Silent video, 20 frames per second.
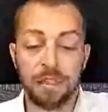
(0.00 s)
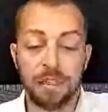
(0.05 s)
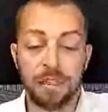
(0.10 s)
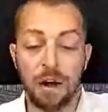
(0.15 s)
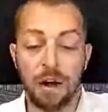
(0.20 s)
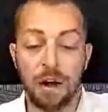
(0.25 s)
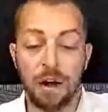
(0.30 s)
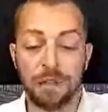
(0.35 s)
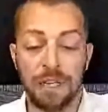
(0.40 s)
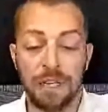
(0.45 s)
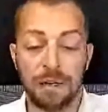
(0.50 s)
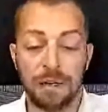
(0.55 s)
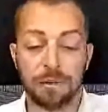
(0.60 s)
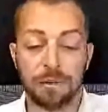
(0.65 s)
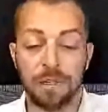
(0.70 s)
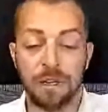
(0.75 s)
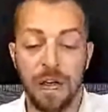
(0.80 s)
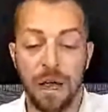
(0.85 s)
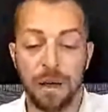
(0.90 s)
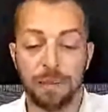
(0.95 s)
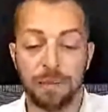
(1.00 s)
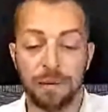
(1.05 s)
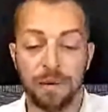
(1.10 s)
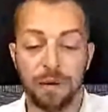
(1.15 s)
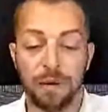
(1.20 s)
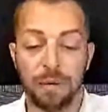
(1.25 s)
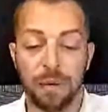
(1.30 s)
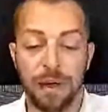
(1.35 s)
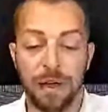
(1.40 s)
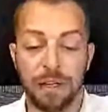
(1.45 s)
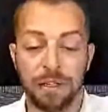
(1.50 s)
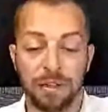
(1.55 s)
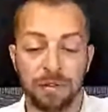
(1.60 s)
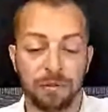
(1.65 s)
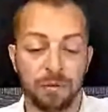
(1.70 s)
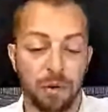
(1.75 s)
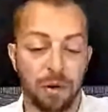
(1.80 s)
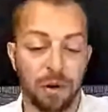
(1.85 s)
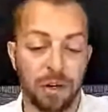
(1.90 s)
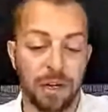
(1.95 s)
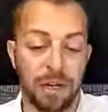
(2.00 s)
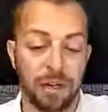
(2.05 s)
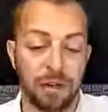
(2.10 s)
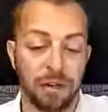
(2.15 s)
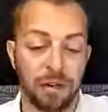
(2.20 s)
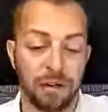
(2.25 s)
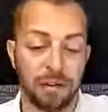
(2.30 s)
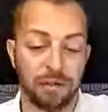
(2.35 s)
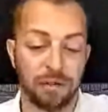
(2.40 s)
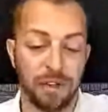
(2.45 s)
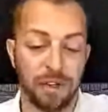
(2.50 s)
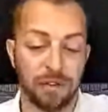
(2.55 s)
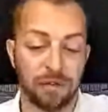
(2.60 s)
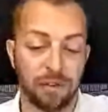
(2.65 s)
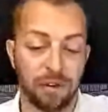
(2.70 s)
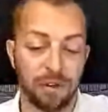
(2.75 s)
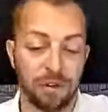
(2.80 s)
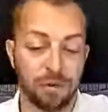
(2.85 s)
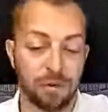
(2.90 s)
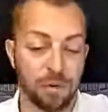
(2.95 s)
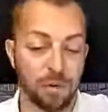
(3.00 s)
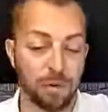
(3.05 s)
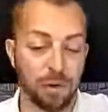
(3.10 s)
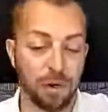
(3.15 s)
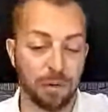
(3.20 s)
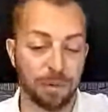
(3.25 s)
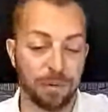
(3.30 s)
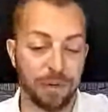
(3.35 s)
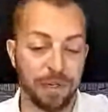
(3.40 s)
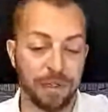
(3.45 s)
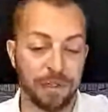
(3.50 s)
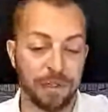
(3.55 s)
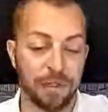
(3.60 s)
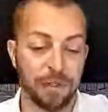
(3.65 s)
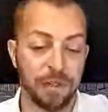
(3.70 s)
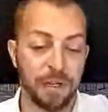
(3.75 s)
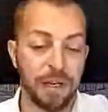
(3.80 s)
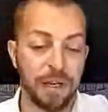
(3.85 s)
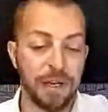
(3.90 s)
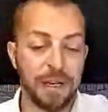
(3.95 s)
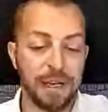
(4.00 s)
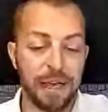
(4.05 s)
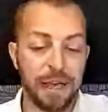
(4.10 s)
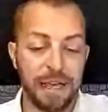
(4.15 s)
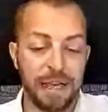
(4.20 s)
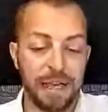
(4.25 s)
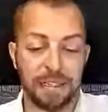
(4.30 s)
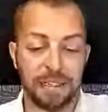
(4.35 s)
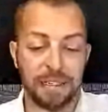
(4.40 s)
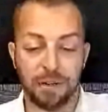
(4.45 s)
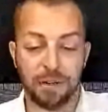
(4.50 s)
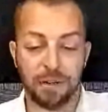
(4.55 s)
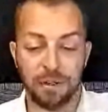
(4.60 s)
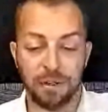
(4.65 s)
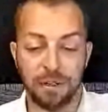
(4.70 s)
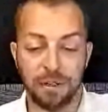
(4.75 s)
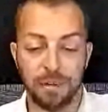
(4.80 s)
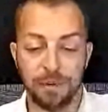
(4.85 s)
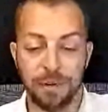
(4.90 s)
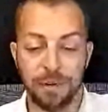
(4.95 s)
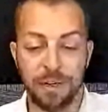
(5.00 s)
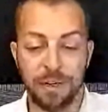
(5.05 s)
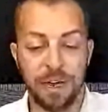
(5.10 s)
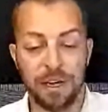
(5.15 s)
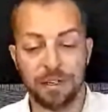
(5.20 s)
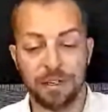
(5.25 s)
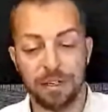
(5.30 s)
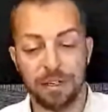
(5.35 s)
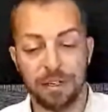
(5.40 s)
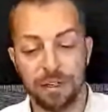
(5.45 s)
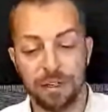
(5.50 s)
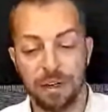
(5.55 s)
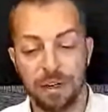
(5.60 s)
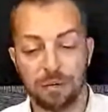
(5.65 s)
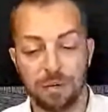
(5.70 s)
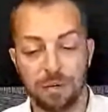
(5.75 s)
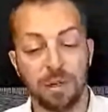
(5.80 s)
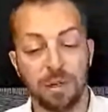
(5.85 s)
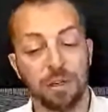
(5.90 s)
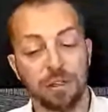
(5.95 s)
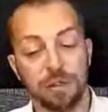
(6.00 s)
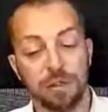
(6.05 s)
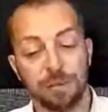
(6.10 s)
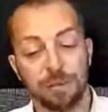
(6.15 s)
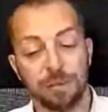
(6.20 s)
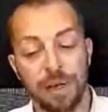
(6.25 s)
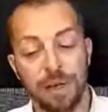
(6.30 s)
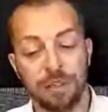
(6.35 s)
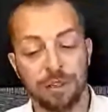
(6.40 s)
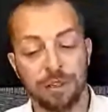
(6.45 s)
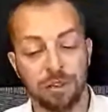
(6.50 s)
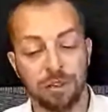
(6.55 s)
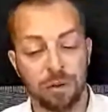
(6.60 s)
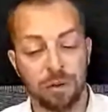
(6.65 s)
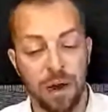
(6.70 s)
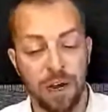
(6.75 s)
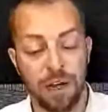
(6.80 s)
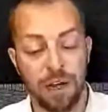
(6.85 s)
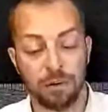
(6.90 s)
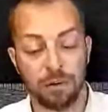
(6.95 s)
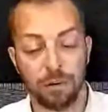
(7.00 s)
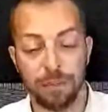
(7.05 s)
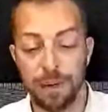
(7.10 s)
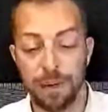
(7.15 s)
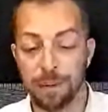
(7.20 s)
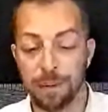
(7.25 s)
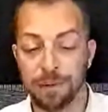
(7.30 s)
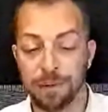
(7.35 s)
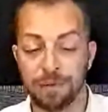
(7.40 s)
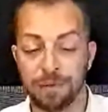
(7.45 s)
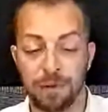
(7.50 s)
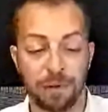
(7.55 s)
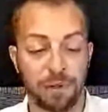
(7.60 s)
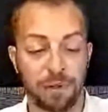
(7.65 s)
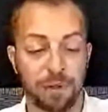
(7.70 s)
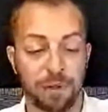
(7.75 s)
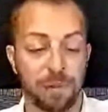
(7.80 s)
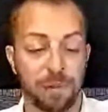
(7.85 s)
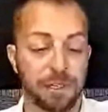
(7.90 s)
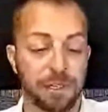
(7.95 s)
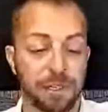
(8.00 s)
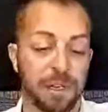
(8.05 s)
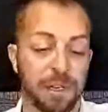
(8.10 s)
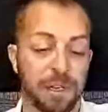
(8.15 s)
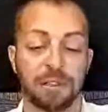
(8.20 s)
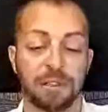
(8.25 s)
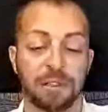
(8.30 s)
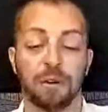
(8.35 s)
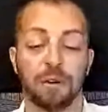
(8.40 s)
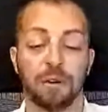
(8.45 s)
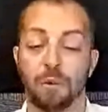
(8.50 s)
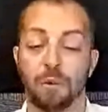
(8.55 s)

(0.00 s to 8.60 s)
As our teams adopt new ways of working via virtual workplaces, asynchronous communication and results based tracking will be able to focus much less